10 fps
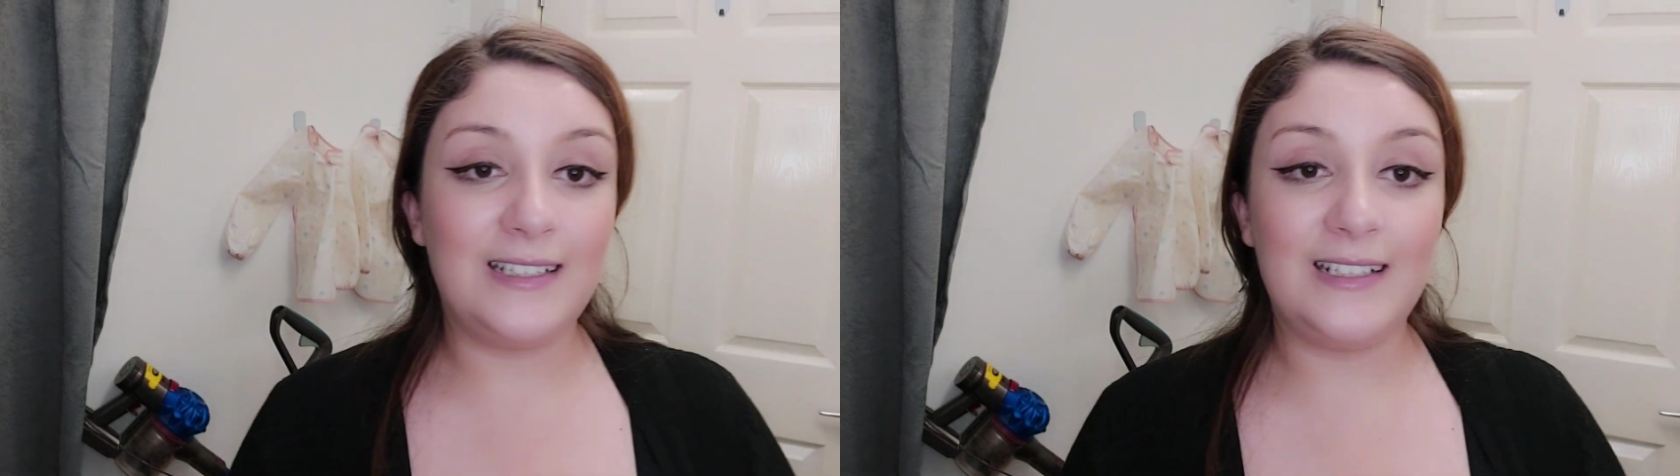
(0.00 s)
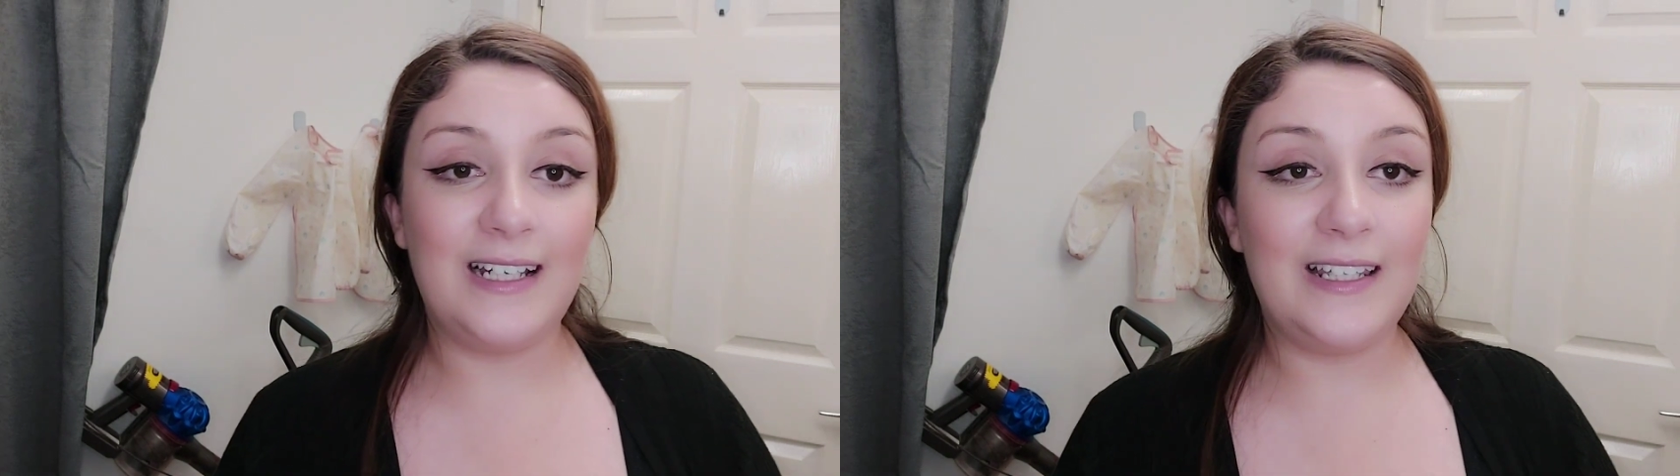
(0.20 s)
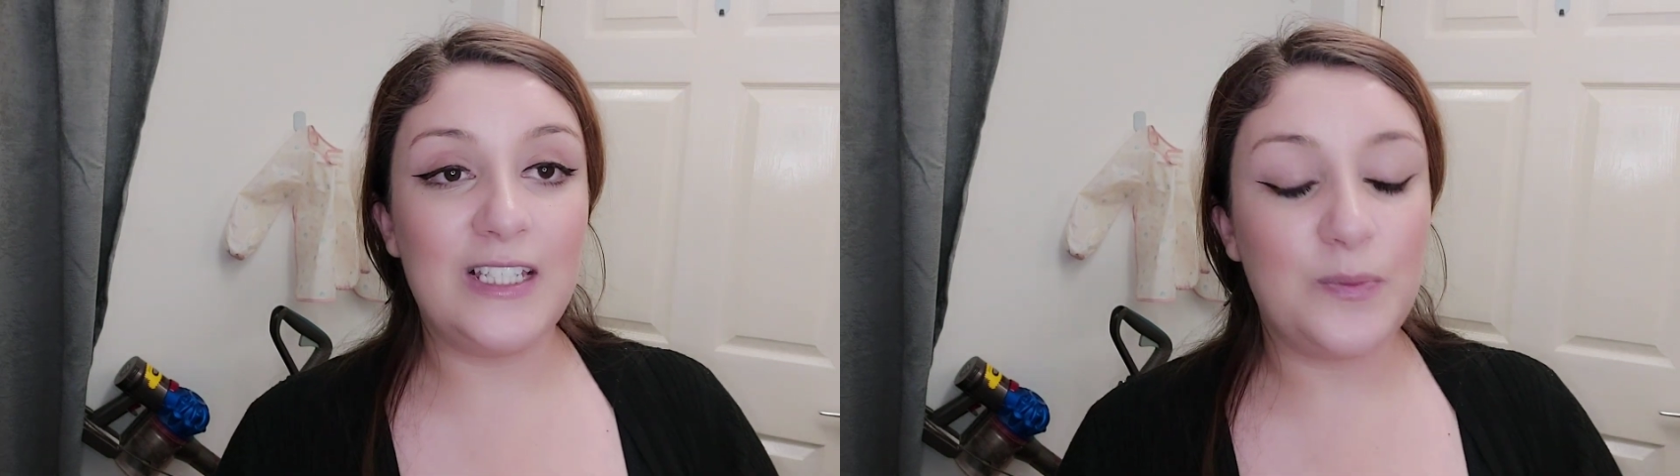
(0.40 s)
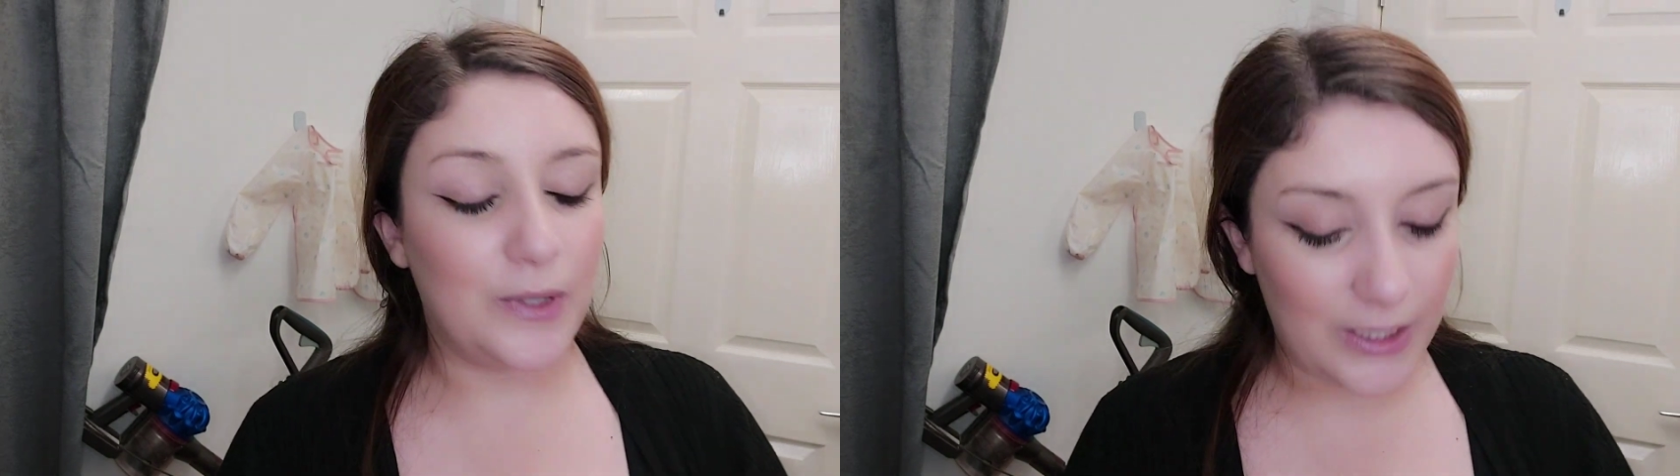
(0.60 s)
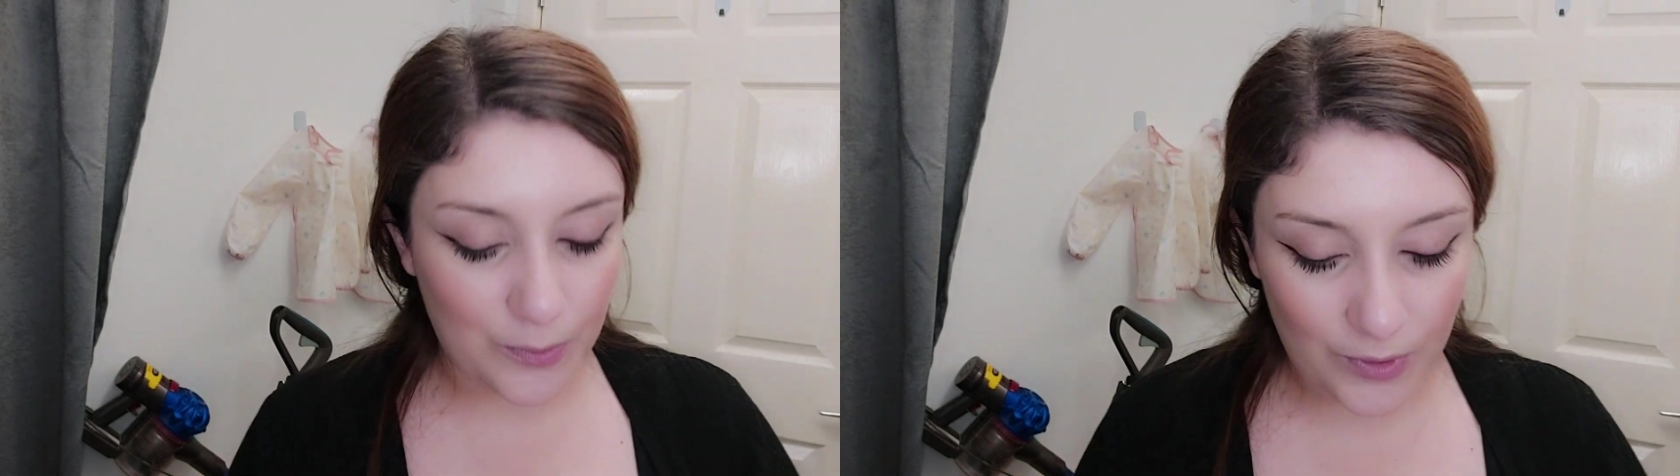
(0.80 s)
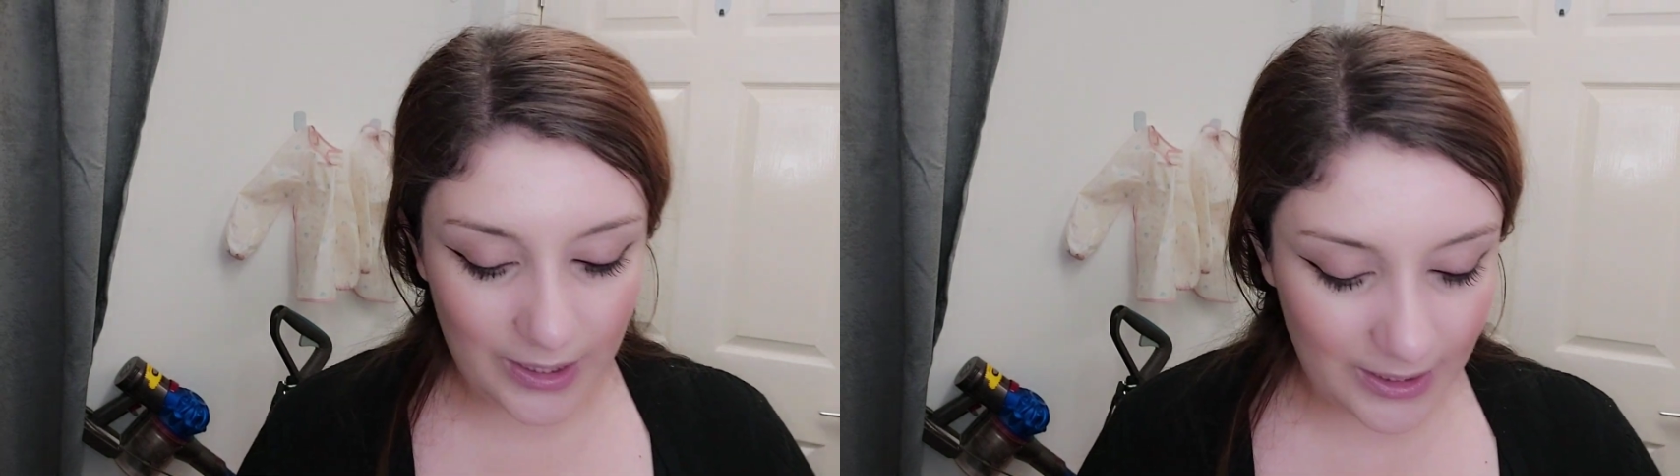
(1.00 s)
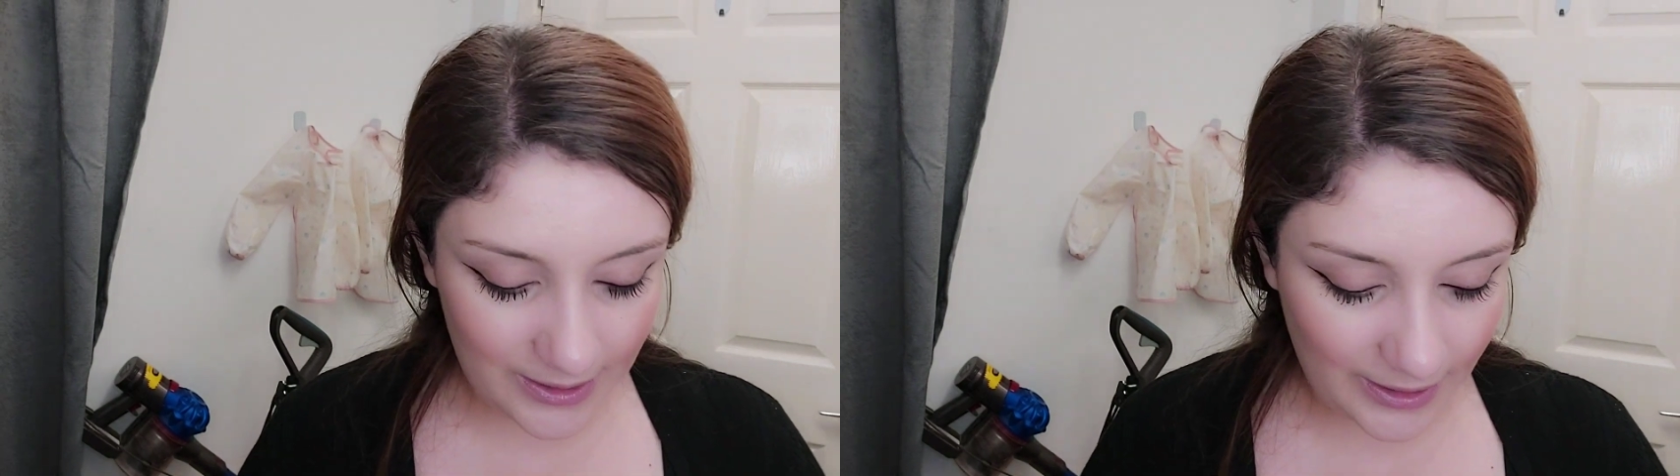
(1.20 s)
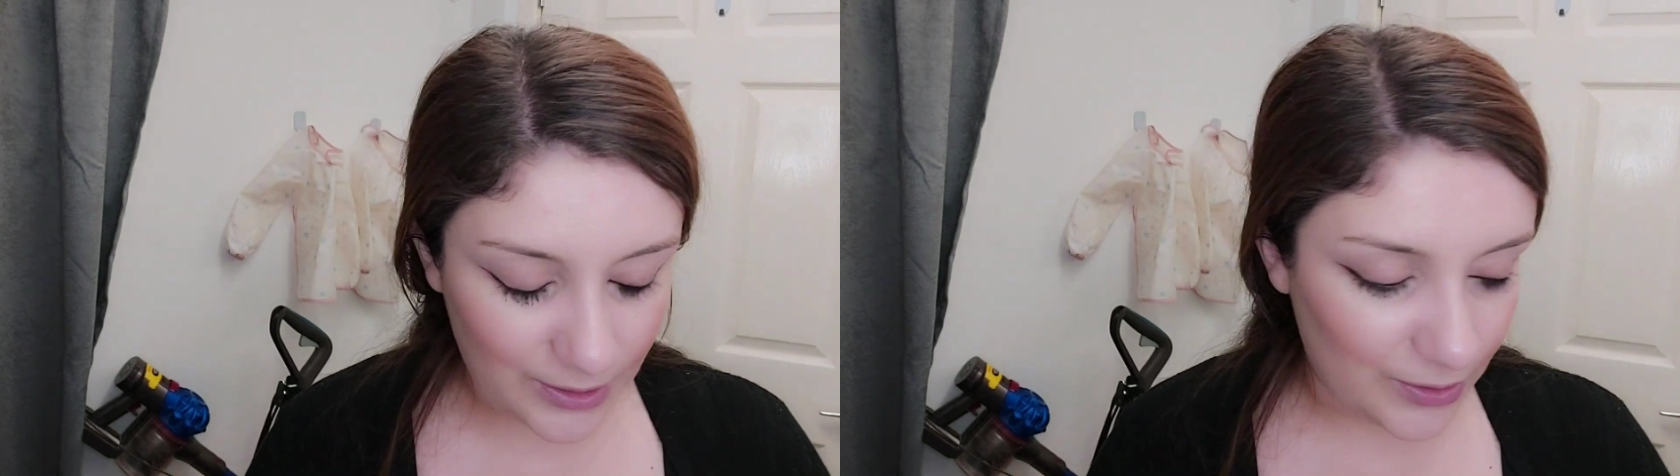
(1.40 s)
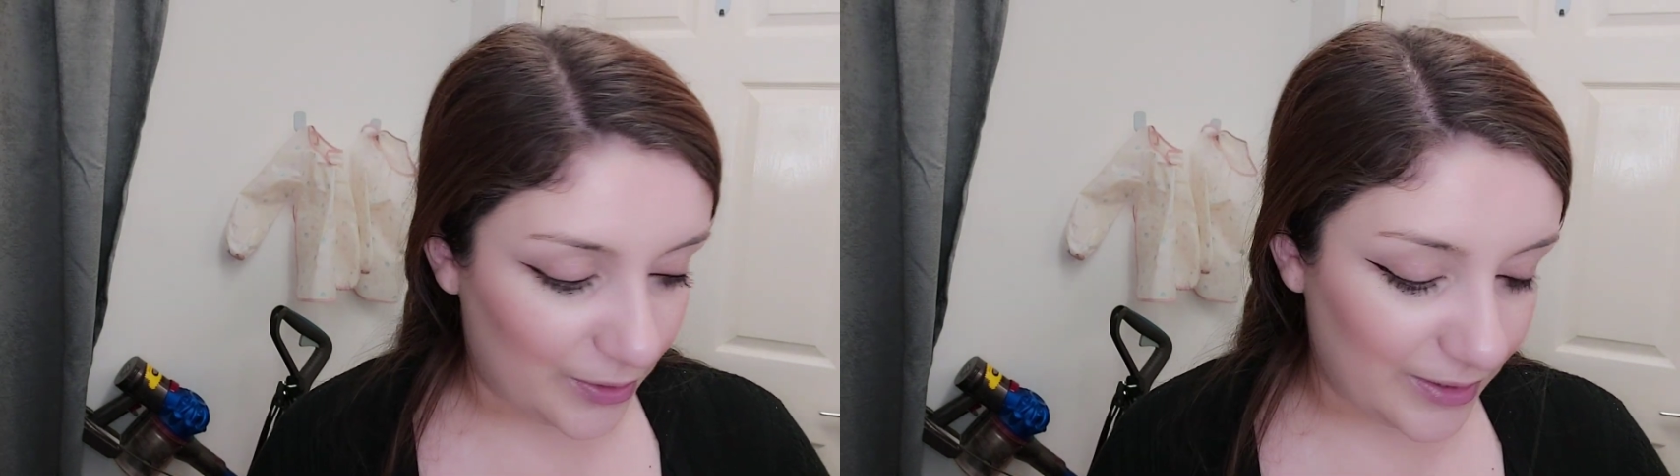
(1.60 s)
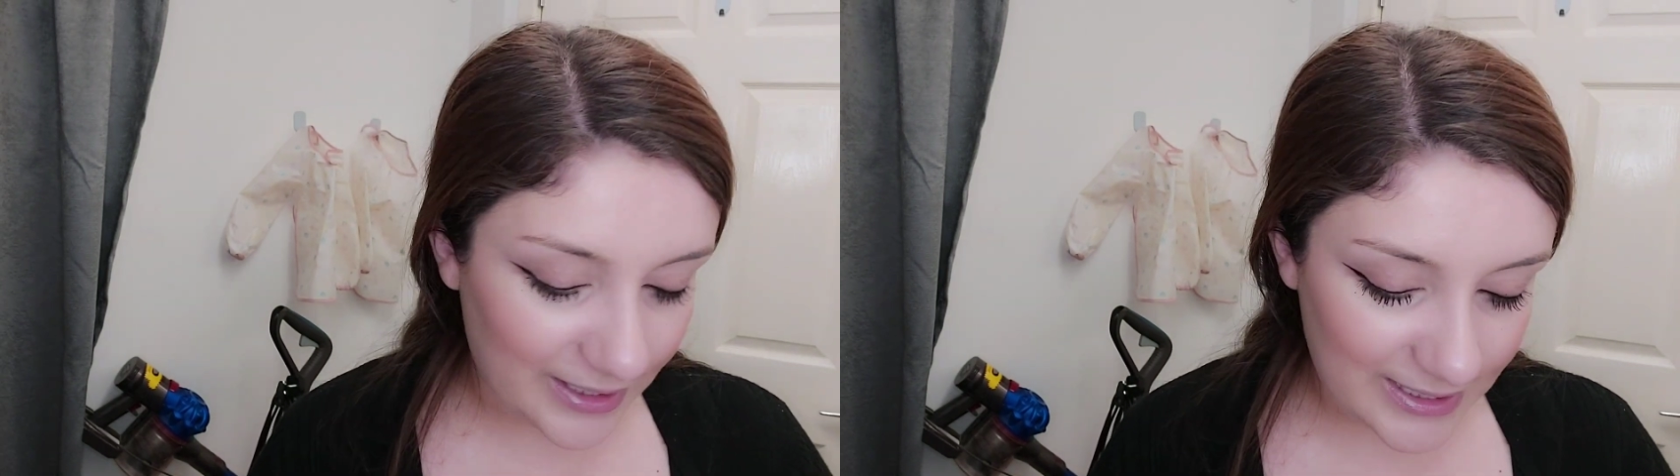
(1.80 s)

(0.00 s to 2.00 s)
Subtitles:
at this point, it like, you know, like I said,